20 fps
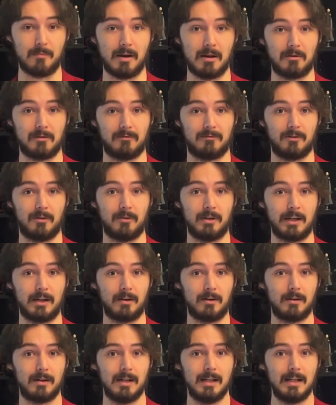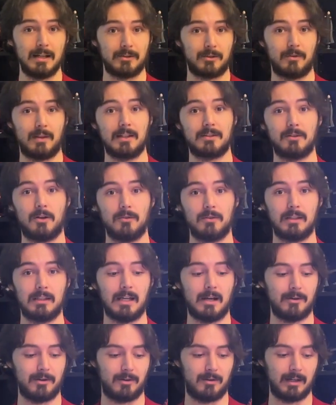microphone here, so that's all the
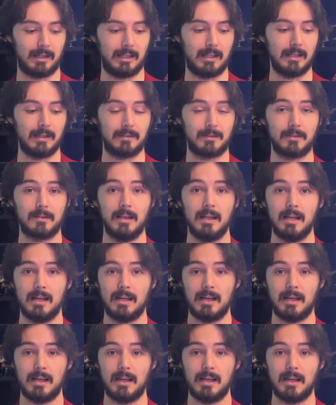louder it gets.